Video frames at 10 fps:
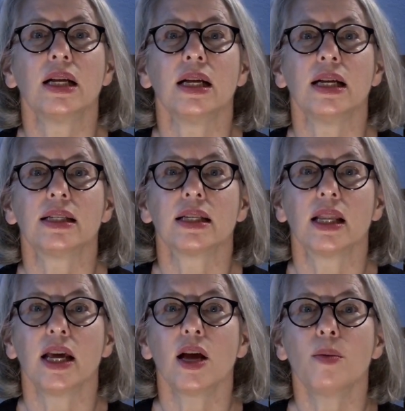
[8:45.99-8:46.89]
Its
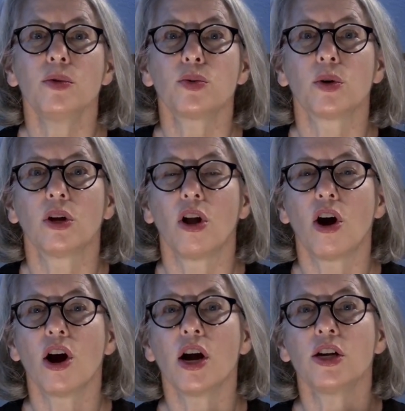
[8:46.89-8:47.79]
limbs were
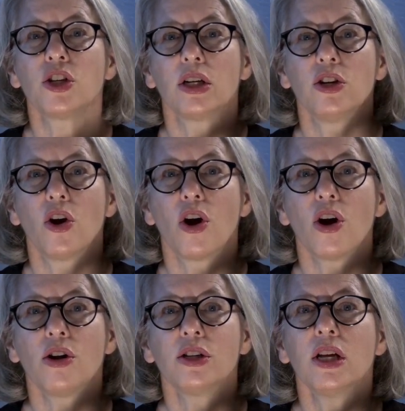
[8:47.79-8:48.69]
large and
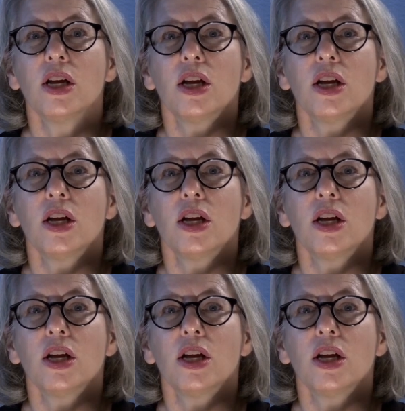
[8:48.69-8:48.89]
gnarled,